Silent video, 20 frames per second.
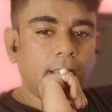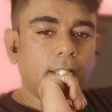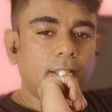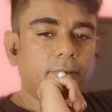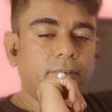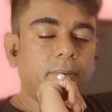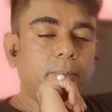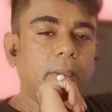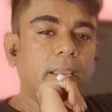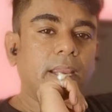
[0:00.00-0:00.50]

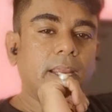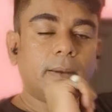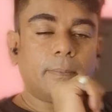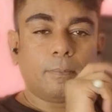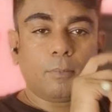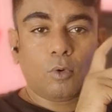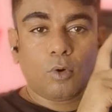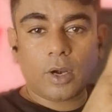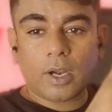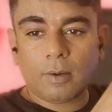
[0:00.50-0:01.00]
We make it
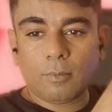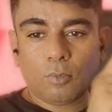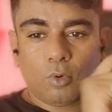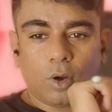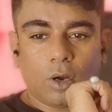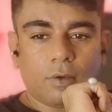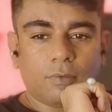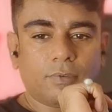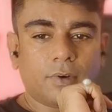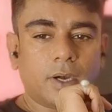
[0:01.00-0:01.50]
more and more
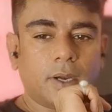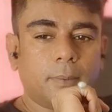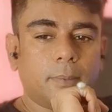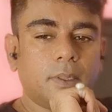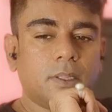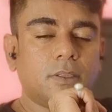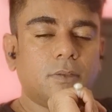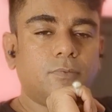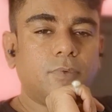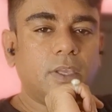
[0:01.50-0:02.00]
affordable.
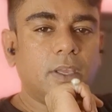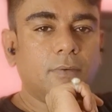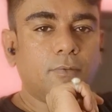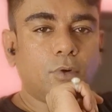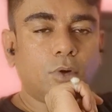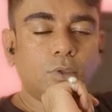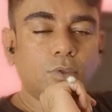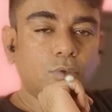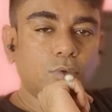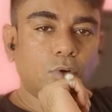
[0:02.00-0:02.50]
We have
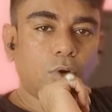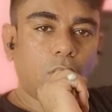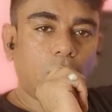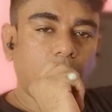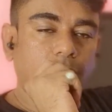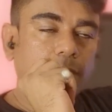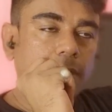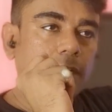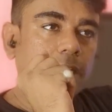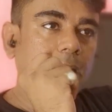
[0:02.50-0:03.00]
also
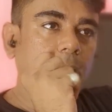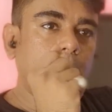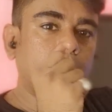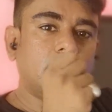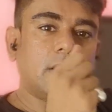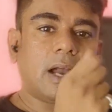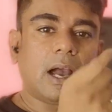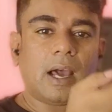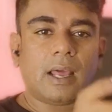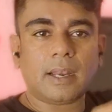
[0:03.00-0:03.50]
offered them
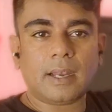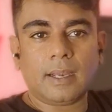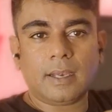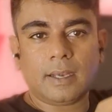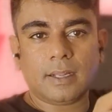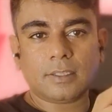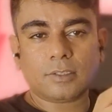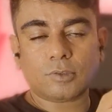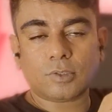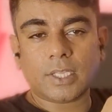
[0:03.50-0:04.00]
car
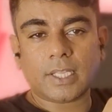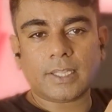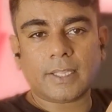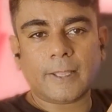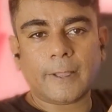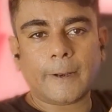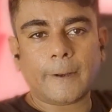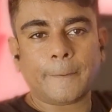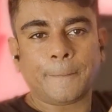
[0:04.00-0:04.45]
rental so that there